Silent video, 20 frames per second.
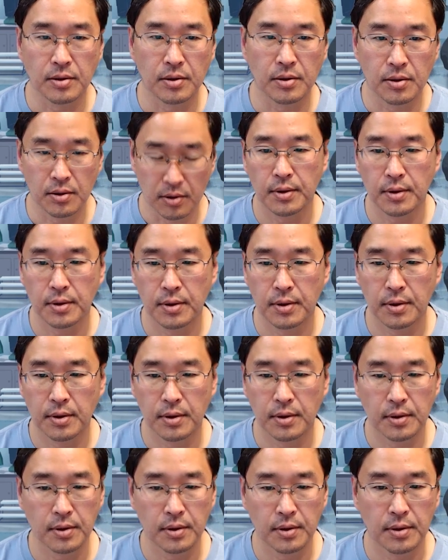
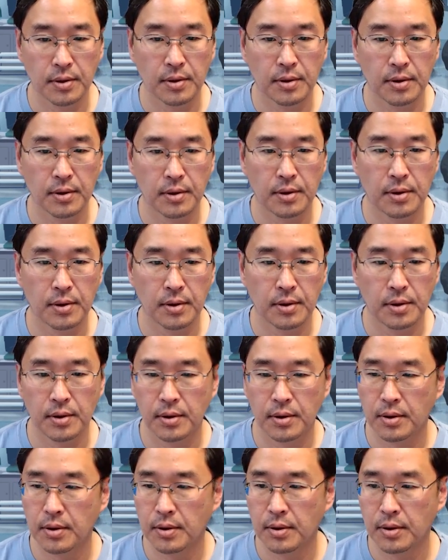
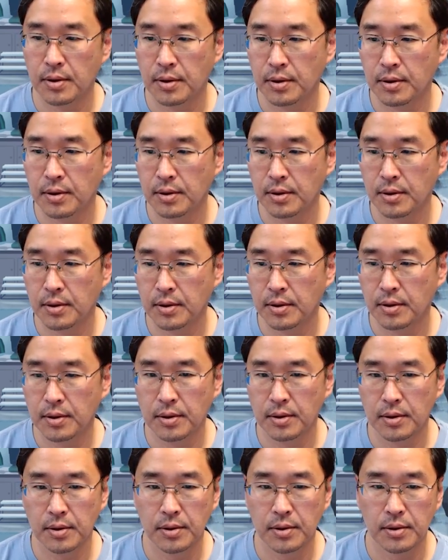
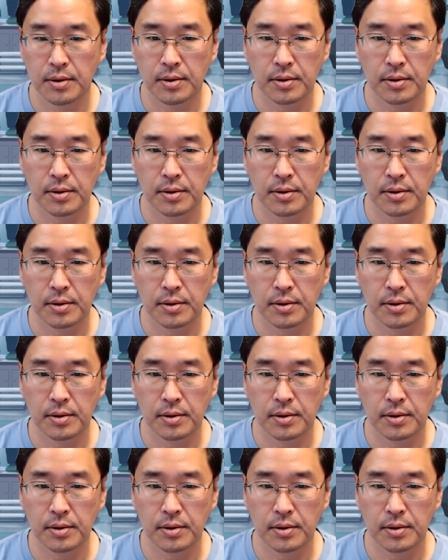[no speech]